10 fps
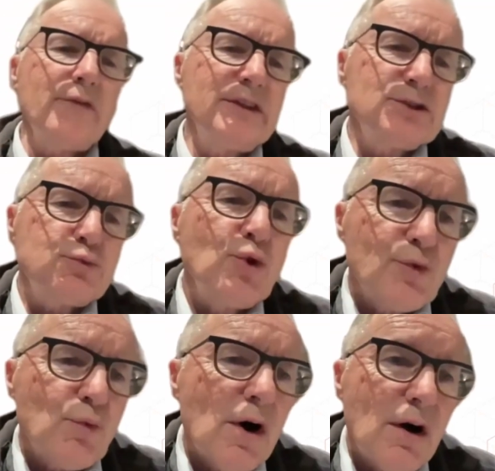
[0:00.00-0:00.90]
I think it's
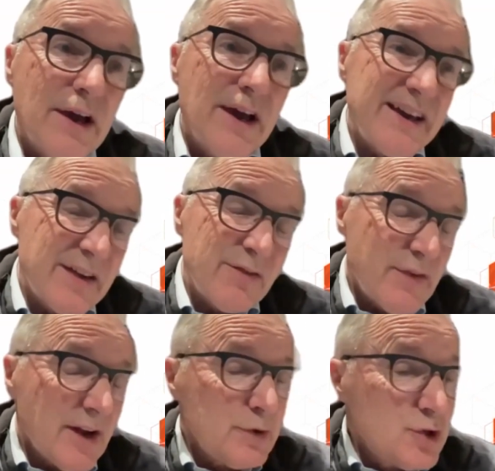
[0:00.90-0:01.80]
worthwhile, given the
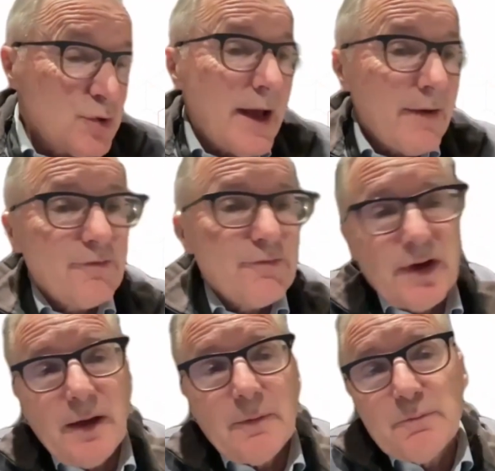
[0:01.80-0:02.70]
fact we do have,
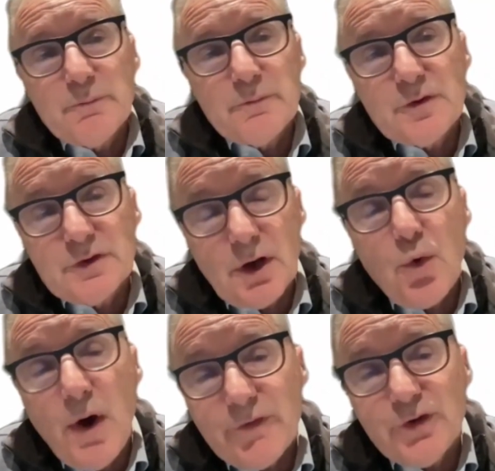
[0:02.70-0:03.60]

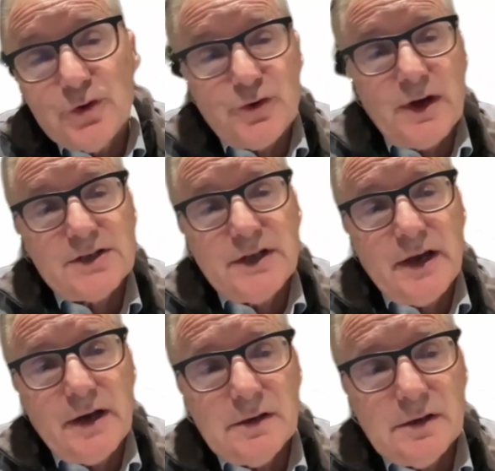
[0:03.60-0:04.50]
quite a few drugs
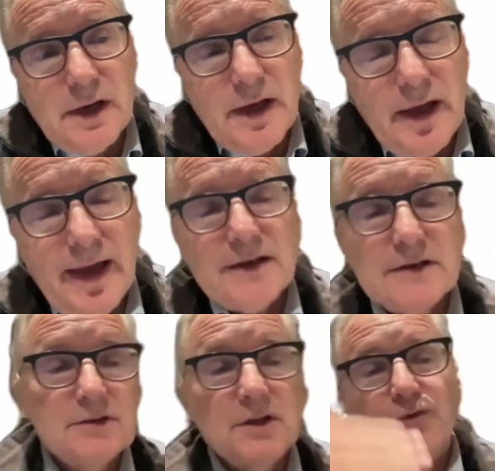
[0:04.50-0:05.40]
now
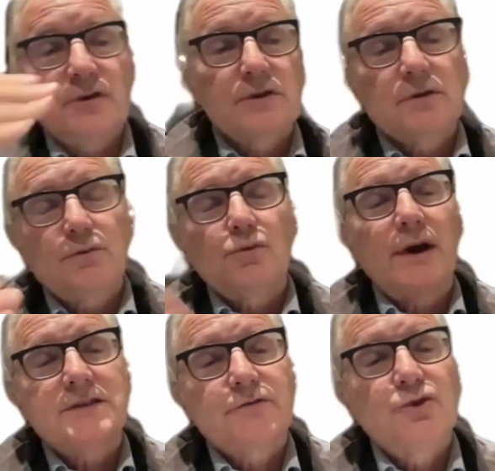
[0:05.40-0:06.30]
and different
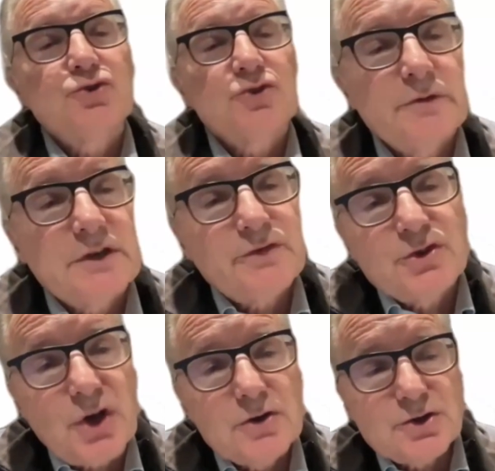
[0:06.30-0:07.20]
ways of using them in different
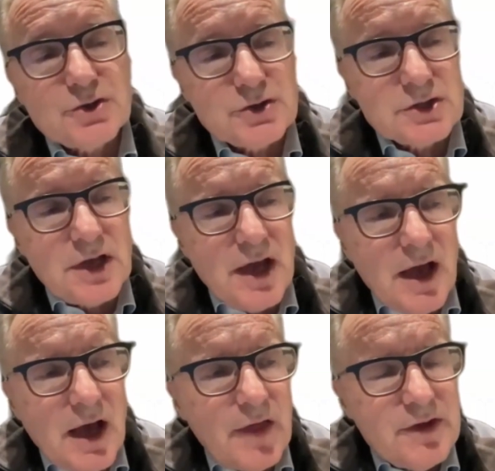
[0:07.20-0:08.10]
doses.
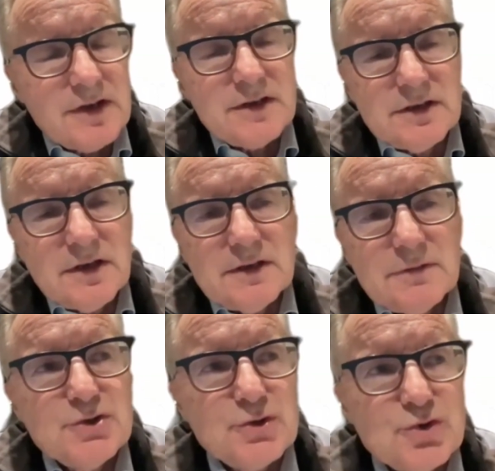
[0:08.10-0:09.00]
I think
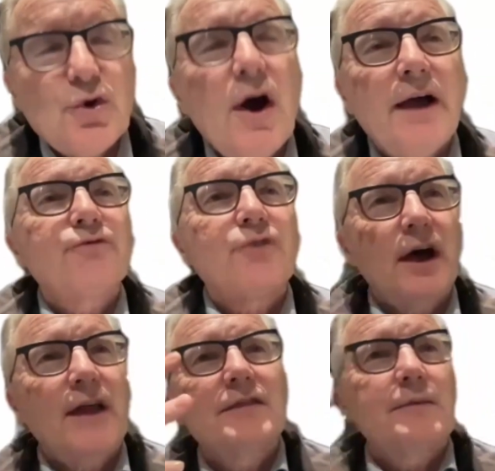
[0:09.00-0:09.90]
we should try and
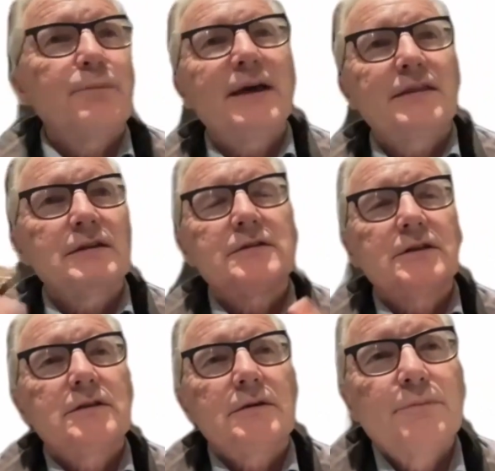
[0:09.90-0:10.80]
find
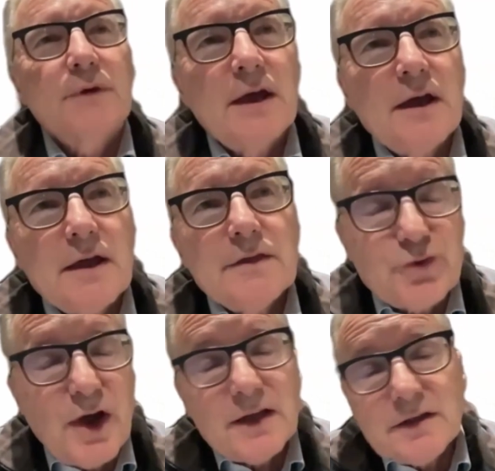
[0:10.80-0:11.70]
the
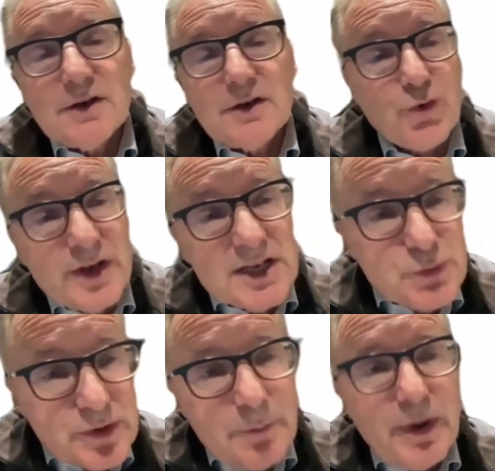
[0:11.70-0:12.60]
drug that agrees
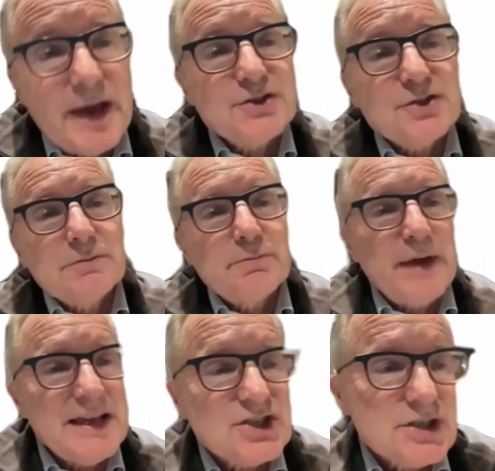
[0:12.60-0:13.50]
with that patient
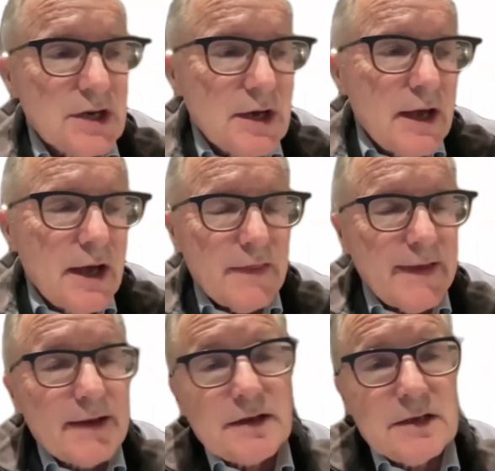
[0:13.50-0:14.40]
best, and
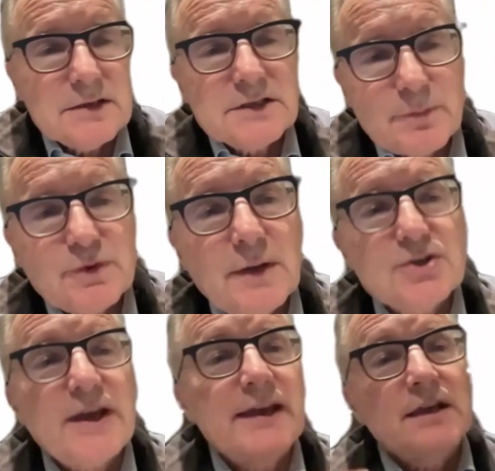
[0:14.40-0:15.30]
that can sometimes
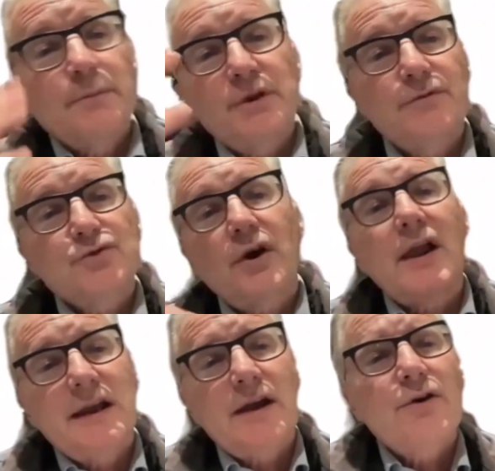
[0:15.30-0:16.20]
take a bit of trial
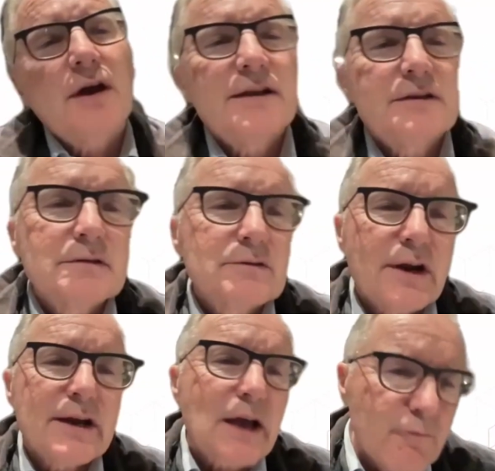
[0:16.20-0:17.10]
and error. And I'm not
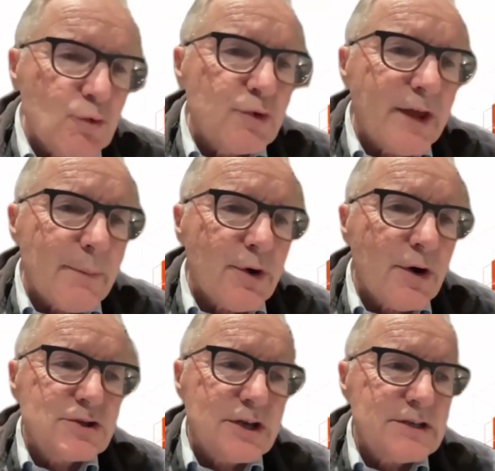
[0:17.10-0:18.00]
uncomfortable with that
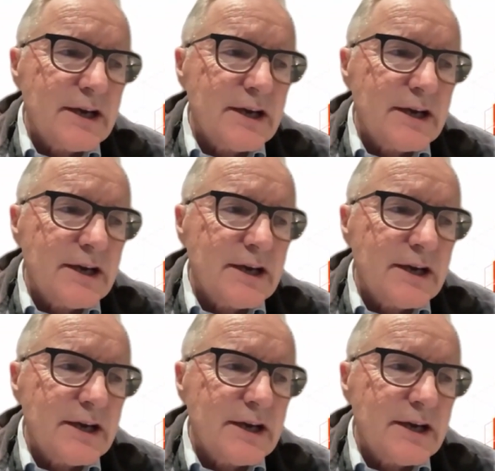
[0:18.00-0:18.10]
process.